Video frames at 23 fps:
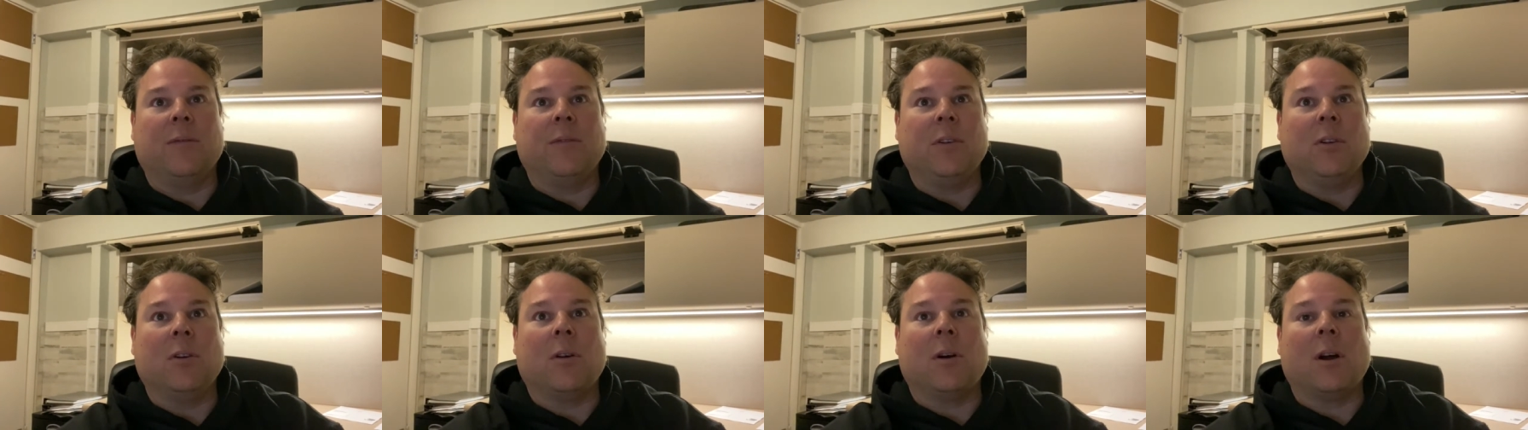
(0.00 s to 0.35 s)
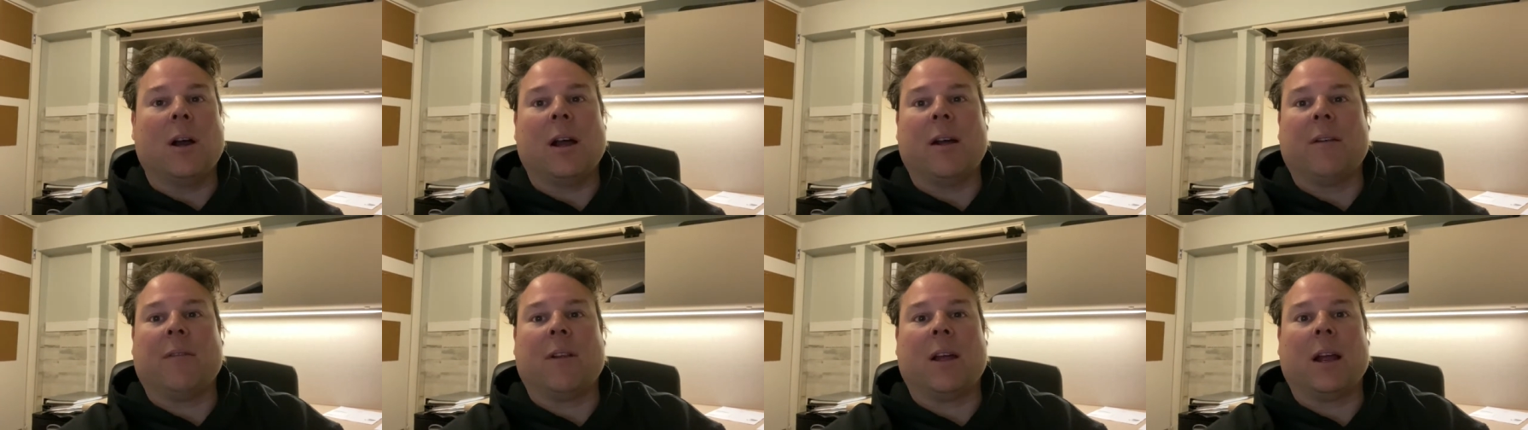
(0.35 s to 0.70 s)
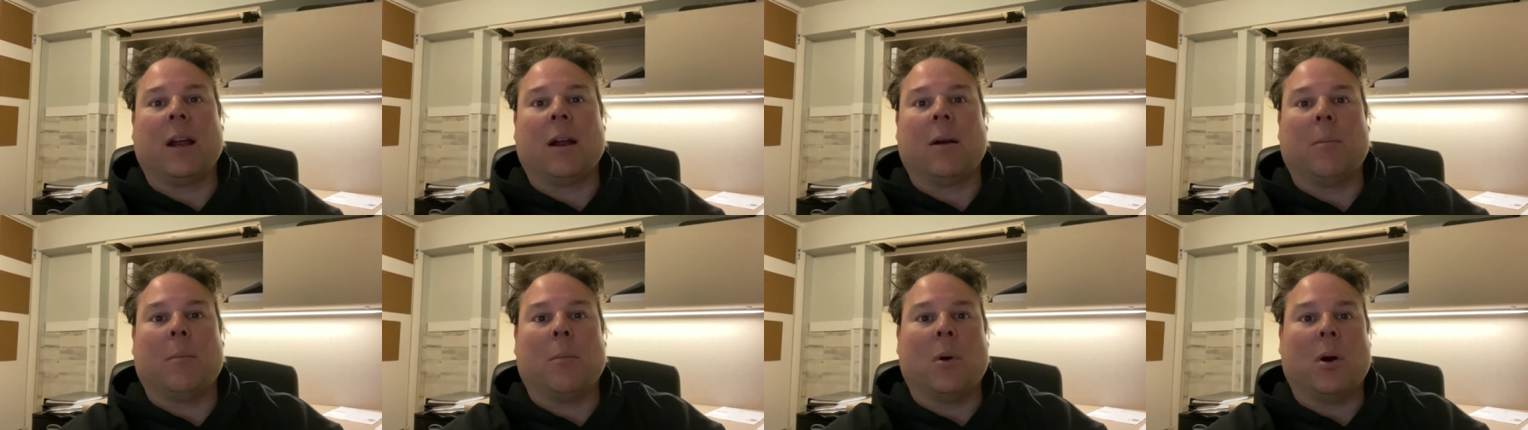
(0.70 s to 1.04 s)
have
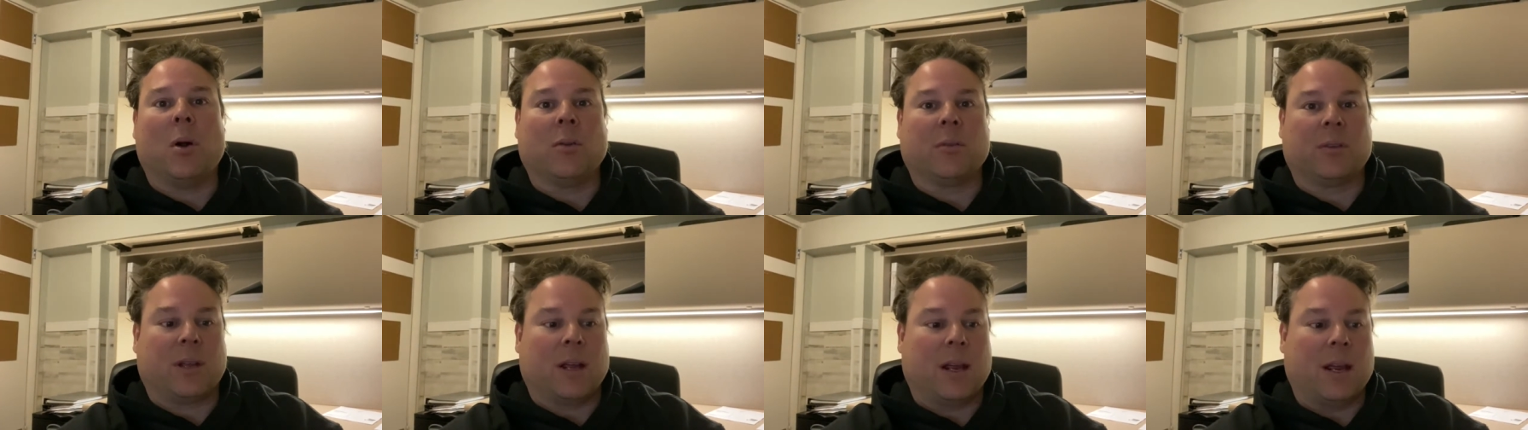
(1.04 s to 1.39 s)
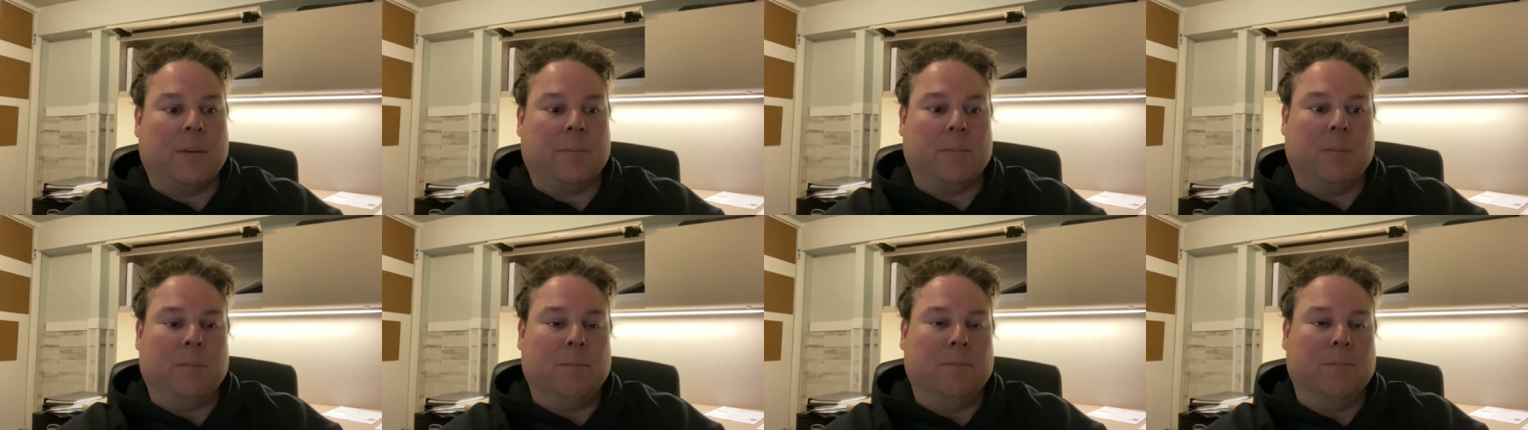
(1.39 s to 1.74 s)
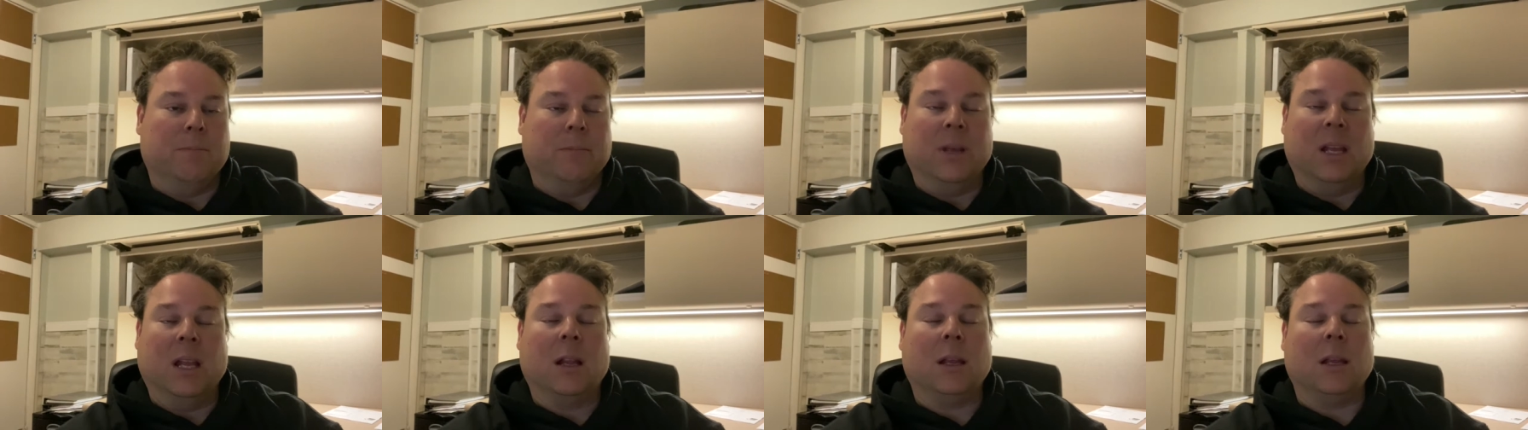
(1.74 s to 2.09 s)
like a
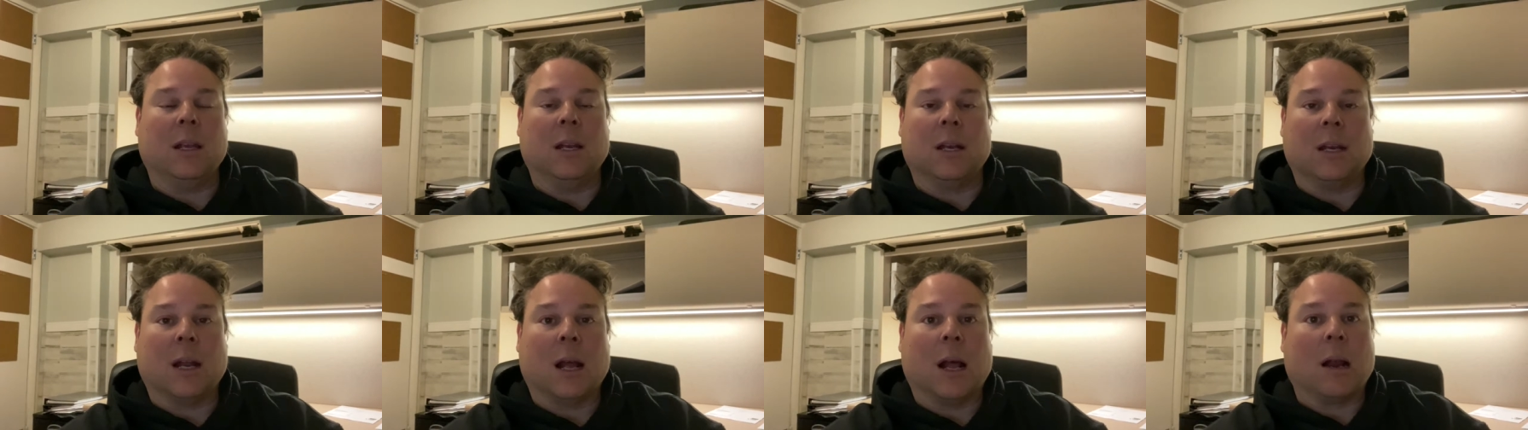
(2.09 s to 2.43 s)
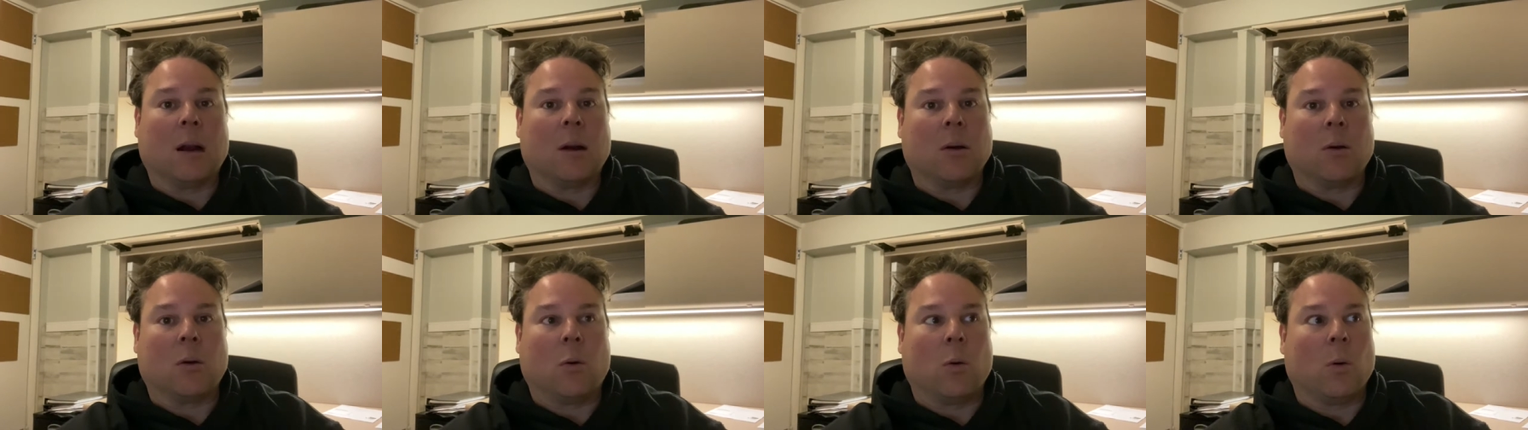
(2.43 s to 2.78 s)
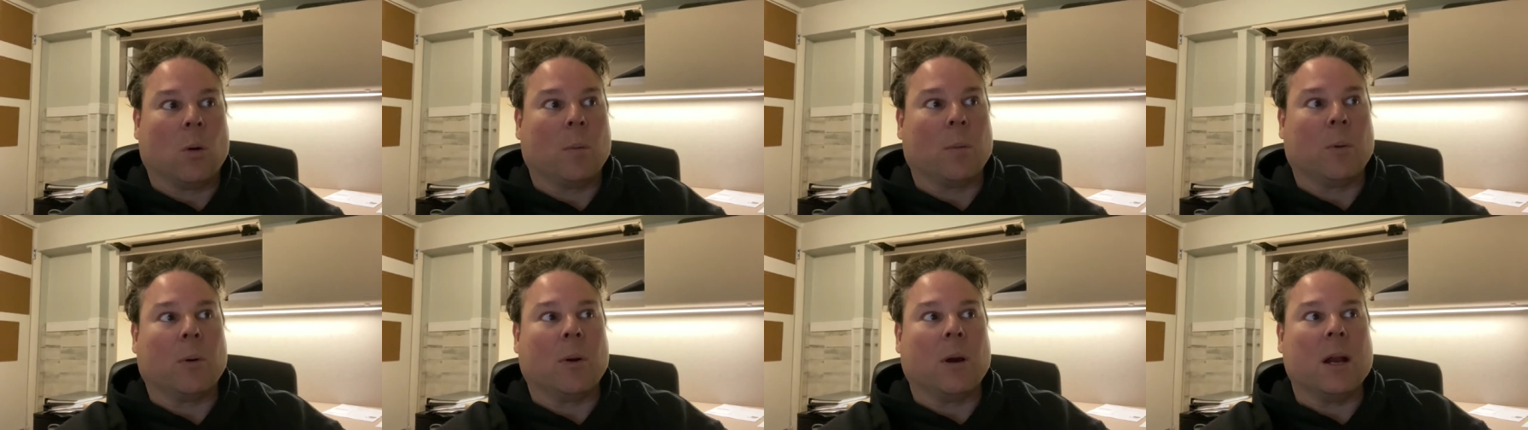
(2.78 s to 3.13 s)
multi-million-dollar
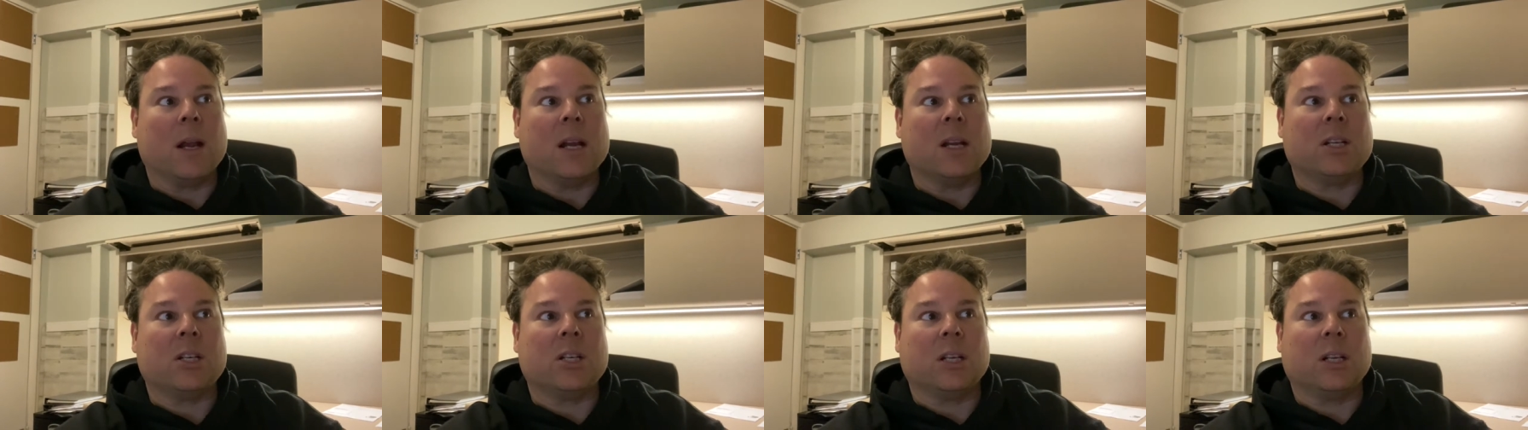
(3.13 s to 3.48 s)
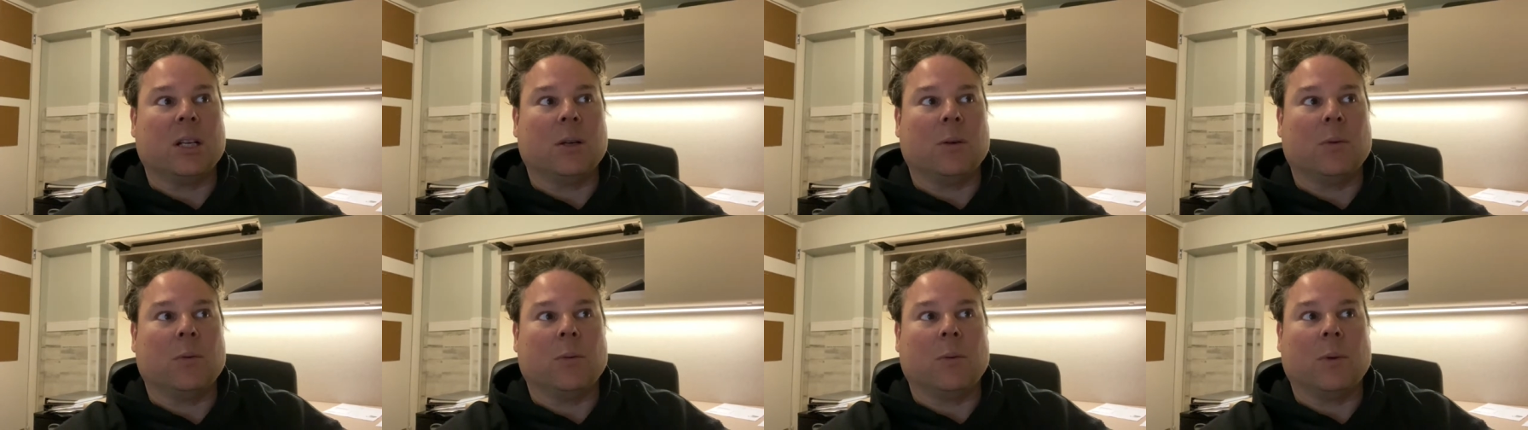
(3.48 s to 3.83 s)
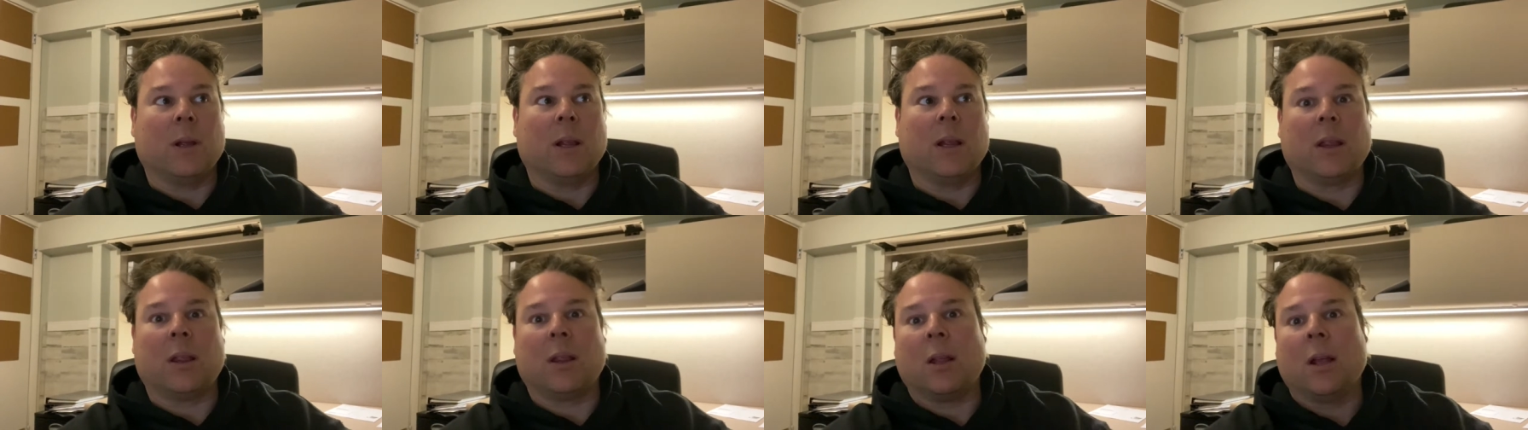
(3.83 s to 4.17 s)
corporation
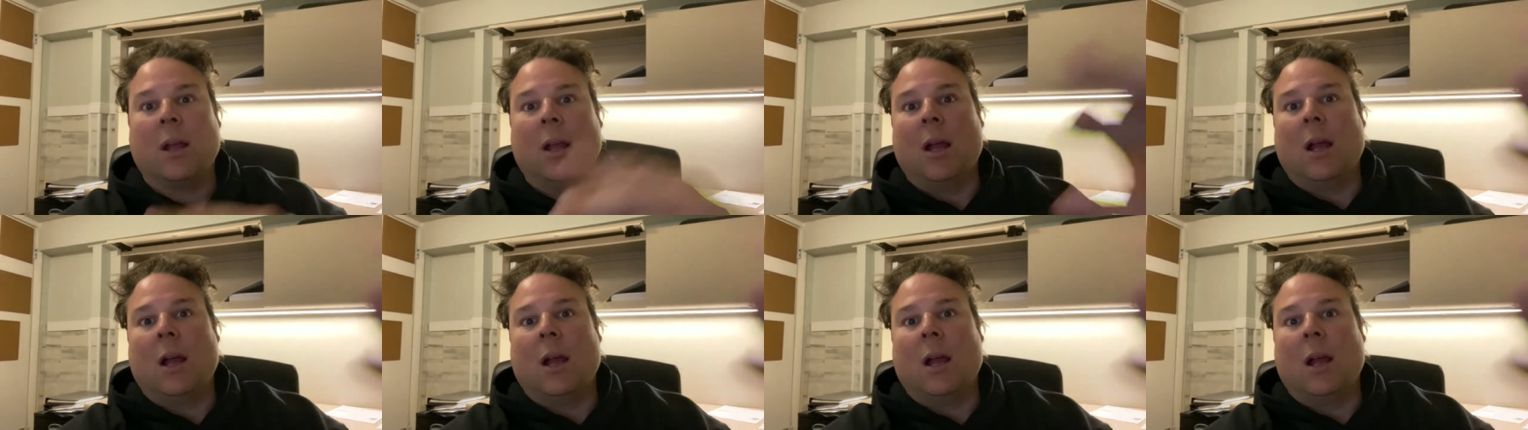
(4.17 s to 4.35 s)
with